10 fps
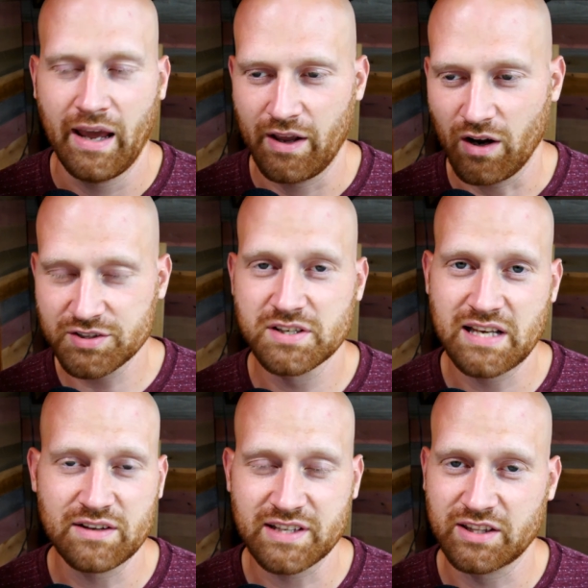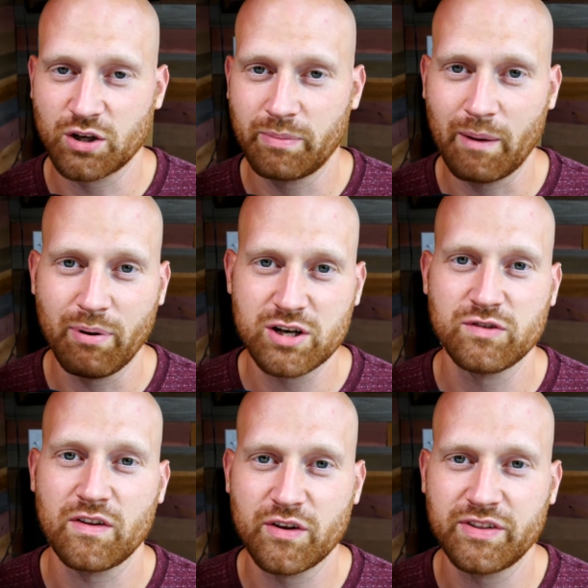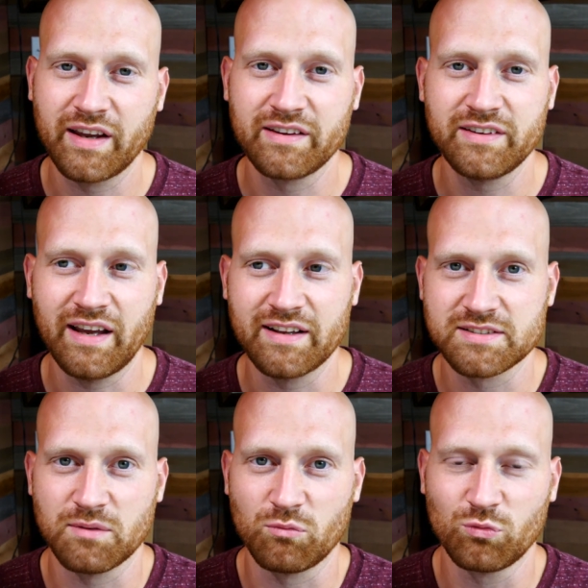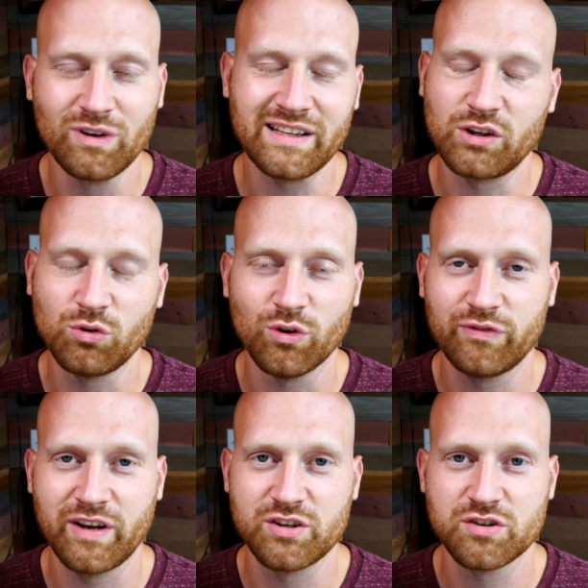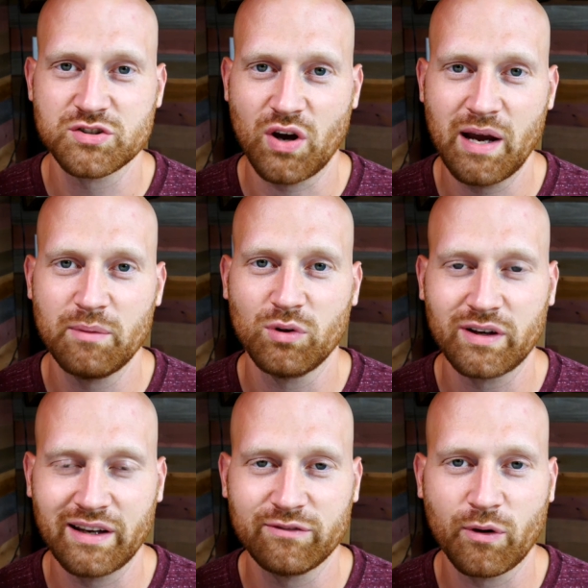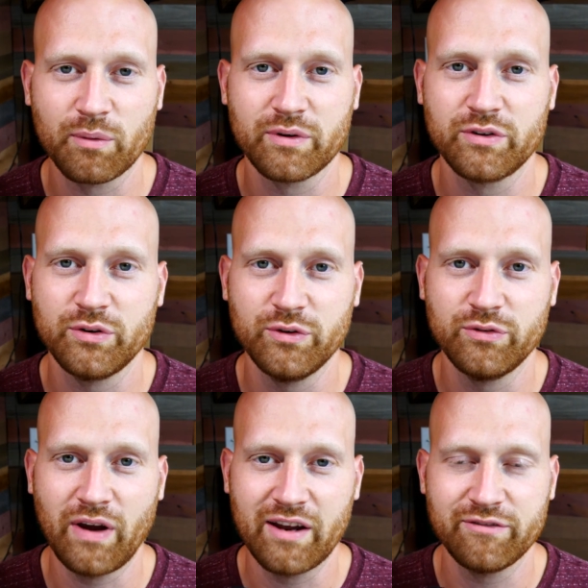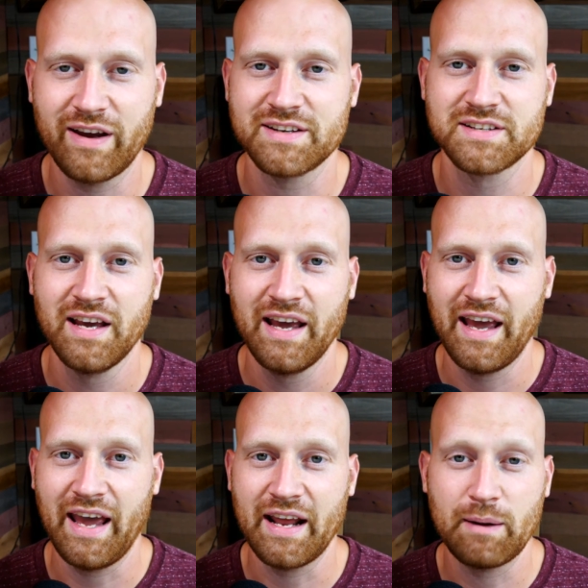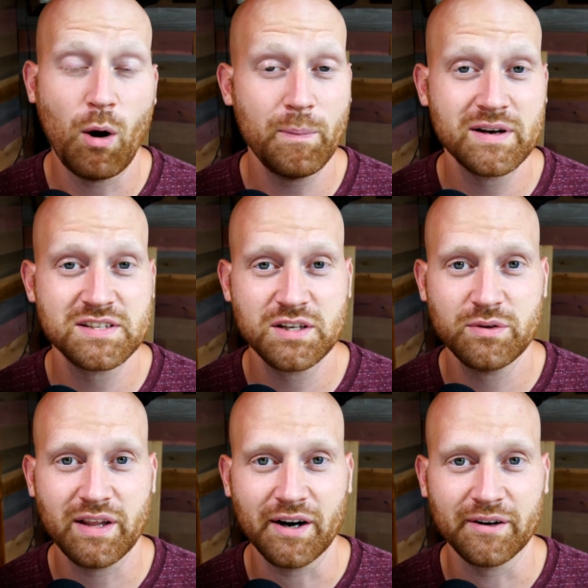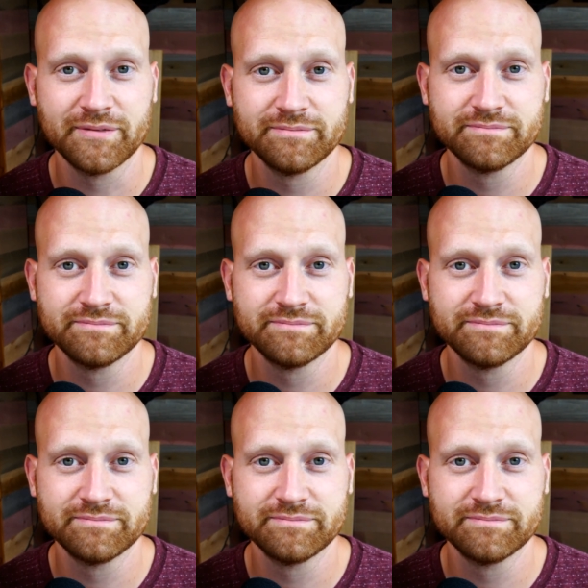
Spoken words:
It also sounds like there will be a bunch of other things and some really cool features, so I am looking forward to FanFest, and I'm hoping to see you there.